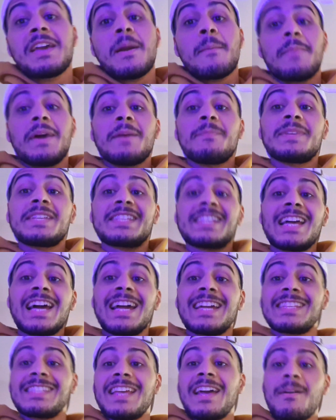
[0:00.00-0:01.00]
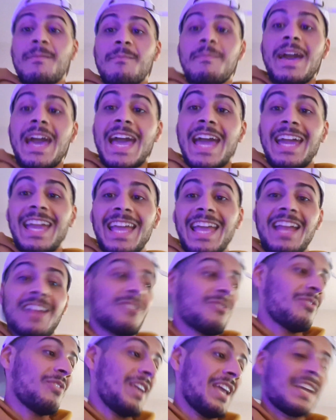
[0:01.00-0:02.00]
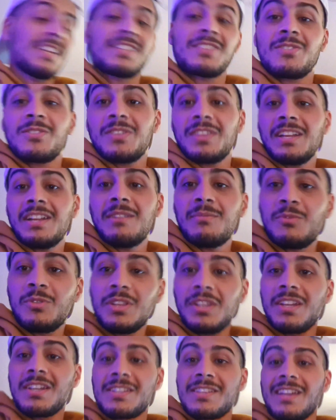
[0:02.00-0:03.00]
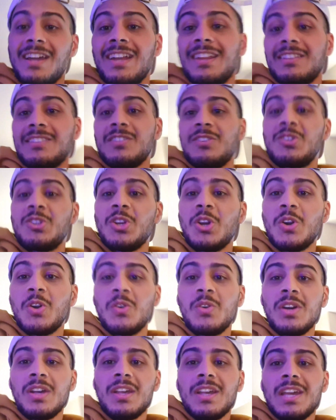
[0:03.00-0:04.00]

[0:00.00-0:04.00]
But besides that bag and fiasco that I'm really excited to show,